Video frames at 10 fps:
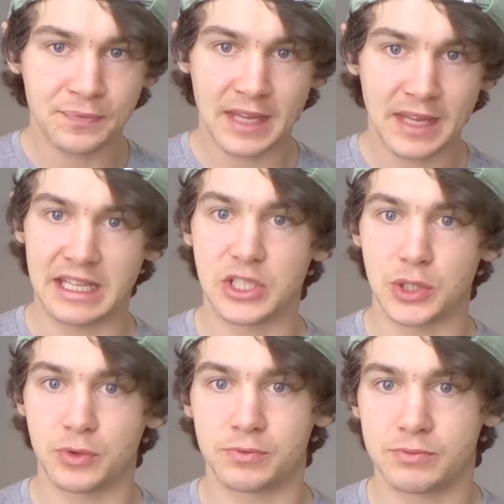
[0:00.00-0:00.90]
and they'll
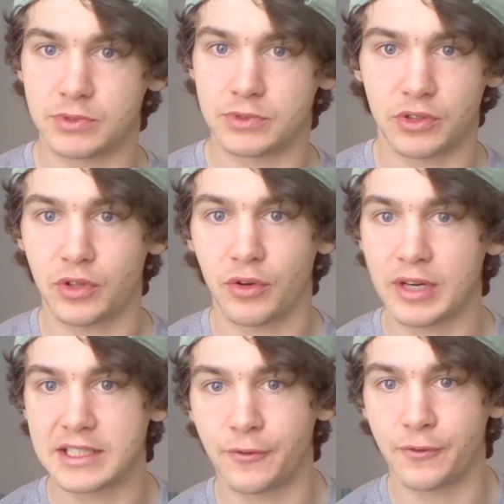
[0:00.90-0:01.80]
do
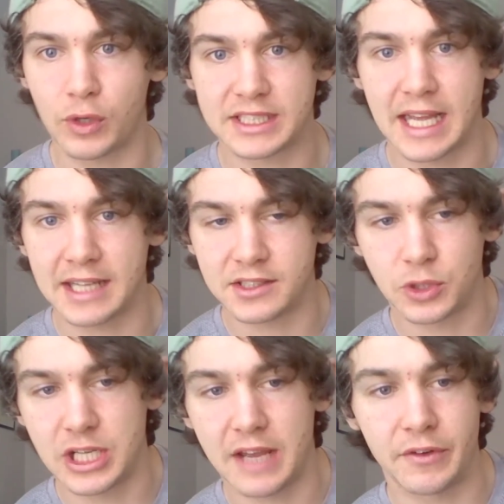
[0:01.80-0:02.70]
3 to 4 sets,
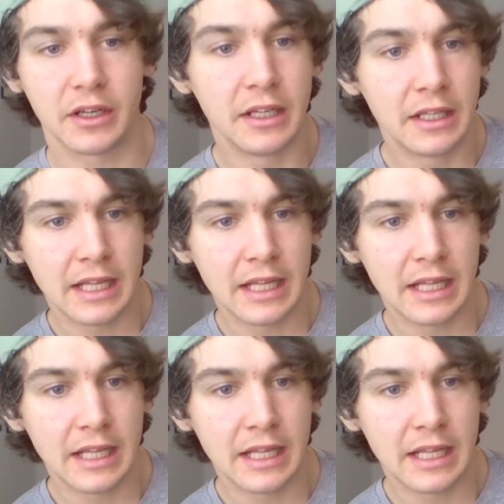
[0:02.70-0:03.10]
whichever,